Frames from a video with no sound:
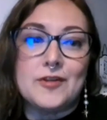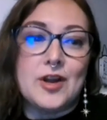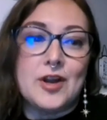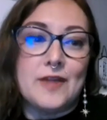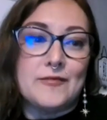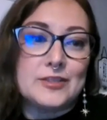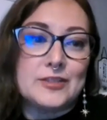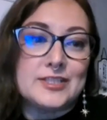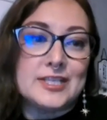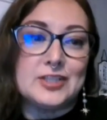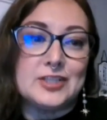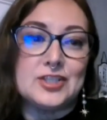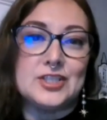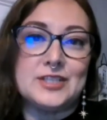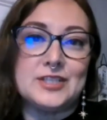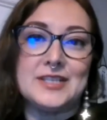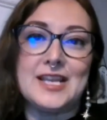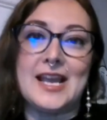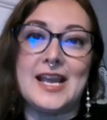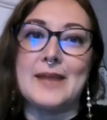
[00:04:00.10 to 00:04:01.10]
a
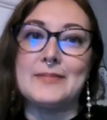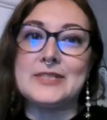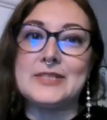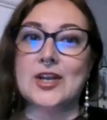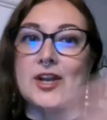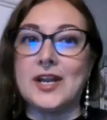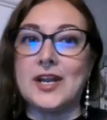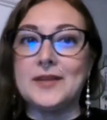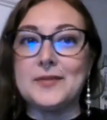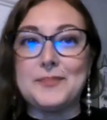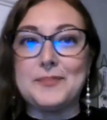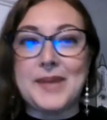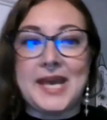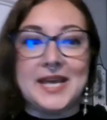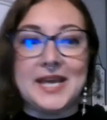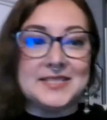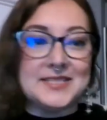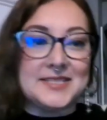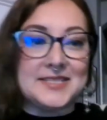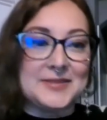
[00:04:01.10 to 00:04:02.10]
conversation. I'm sorry, Pat.
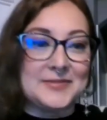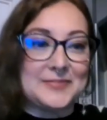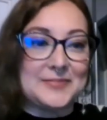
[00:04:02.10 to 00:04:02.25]
Okay.